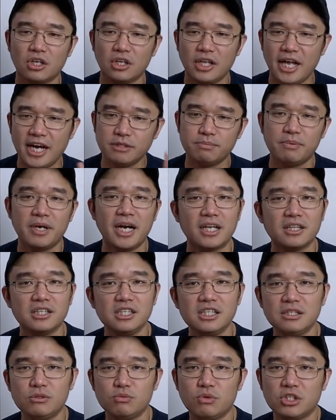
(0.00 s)
The last but not
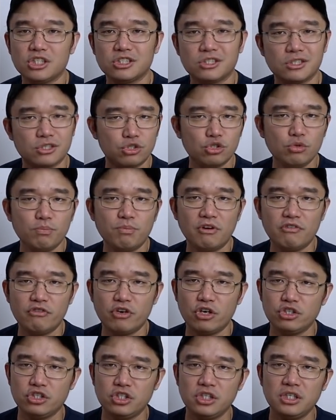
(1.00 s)
least, which is the super
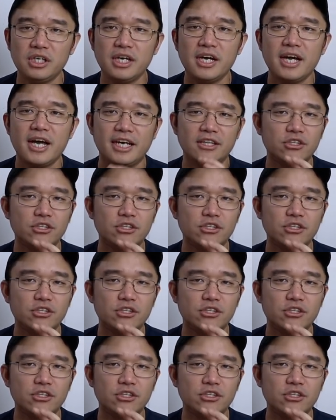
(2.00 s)
version.